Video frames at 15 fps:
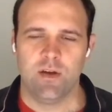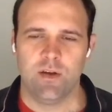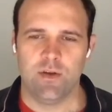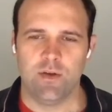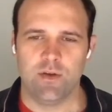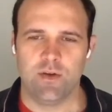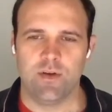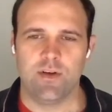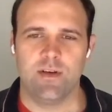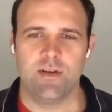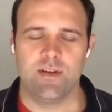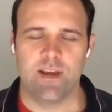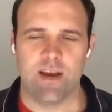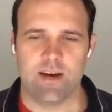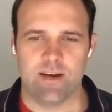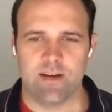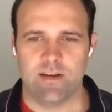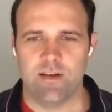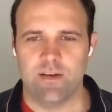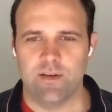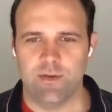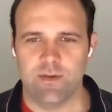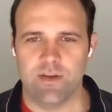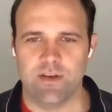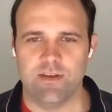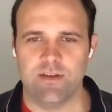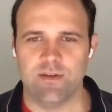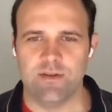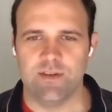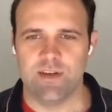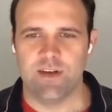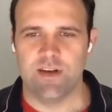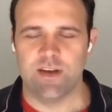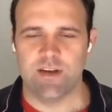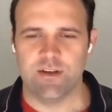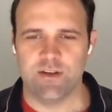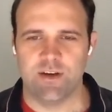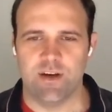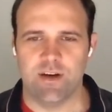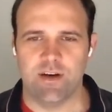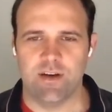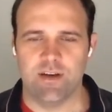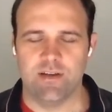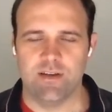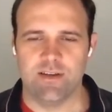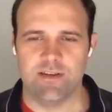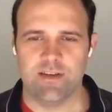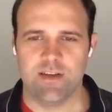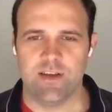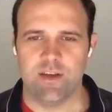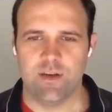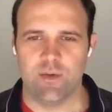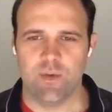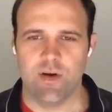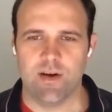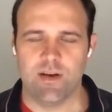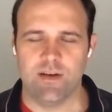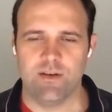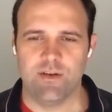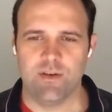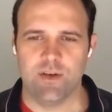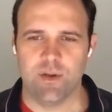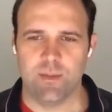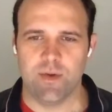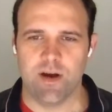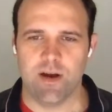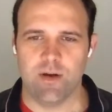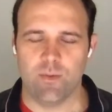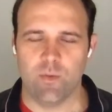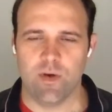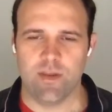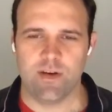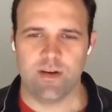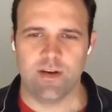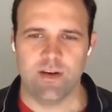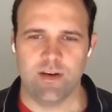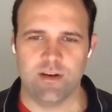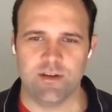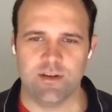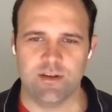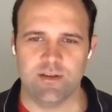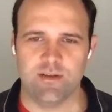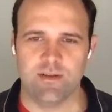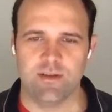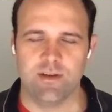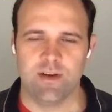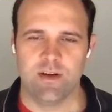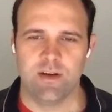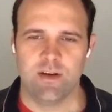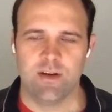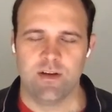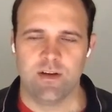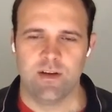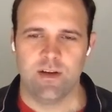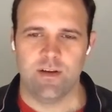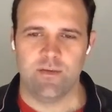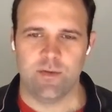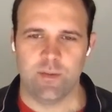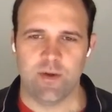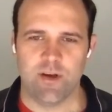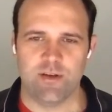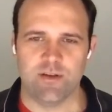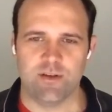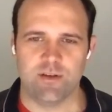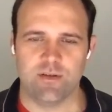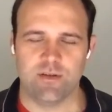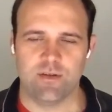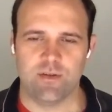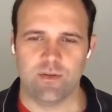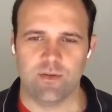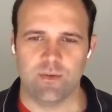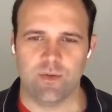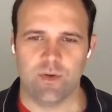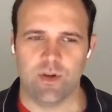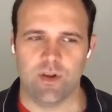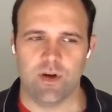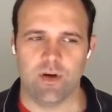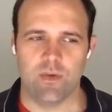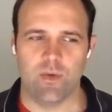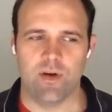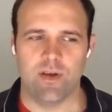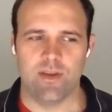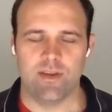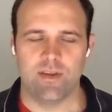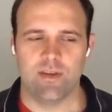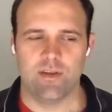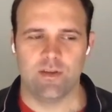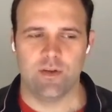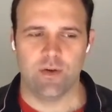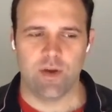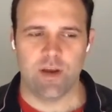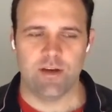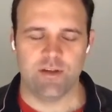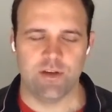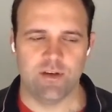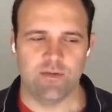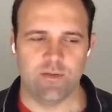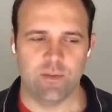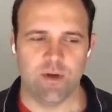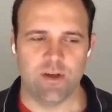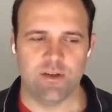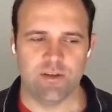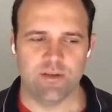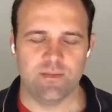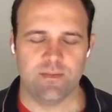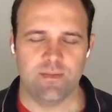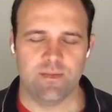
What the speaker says: You could technically do this using a dictionary. Let's say that you wanted to combine weather condition information along with location information.